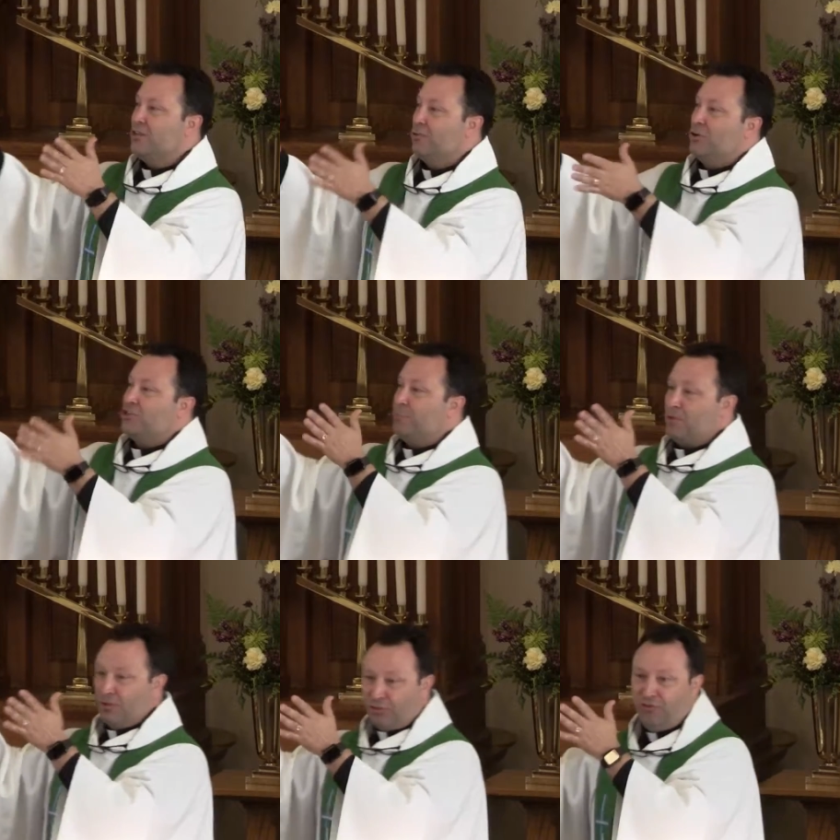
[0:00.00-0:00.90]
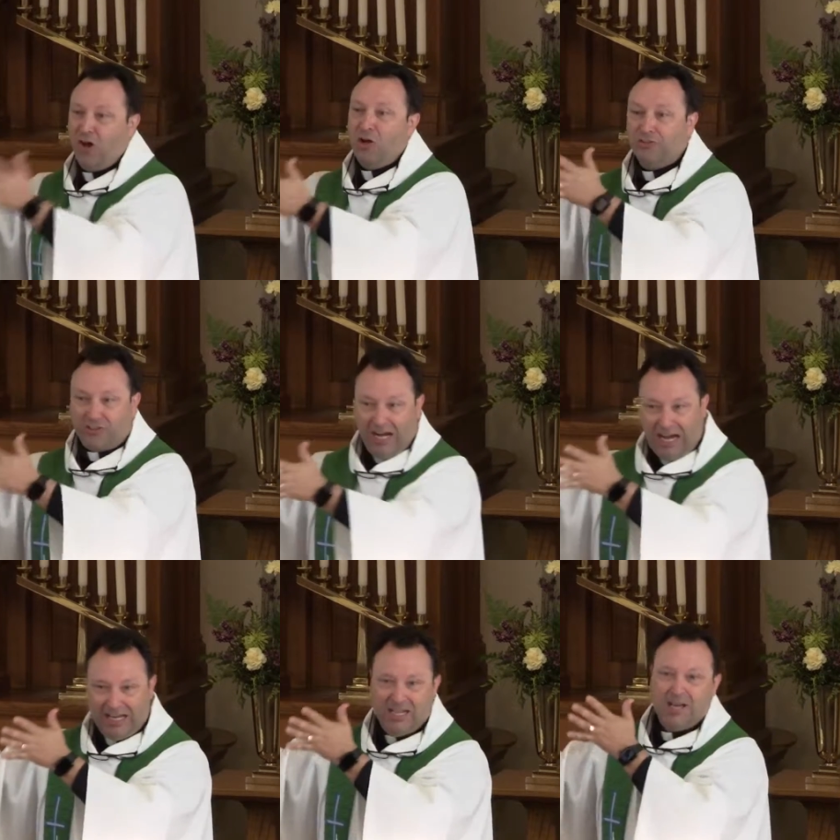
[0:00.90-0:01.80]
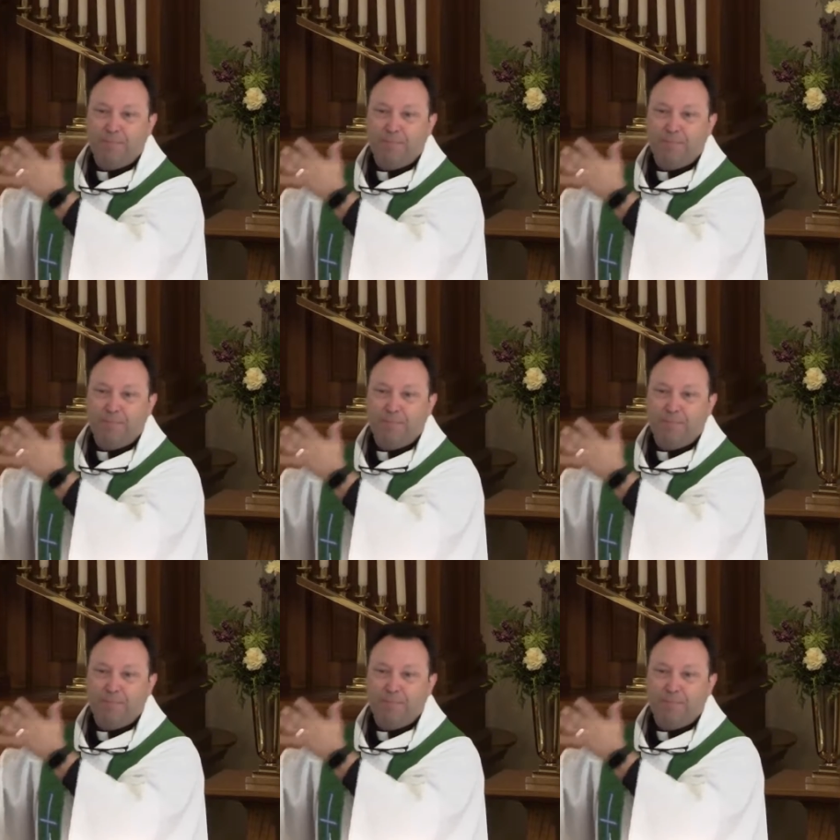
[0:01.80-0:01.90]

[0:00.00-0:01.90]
the worship of this false god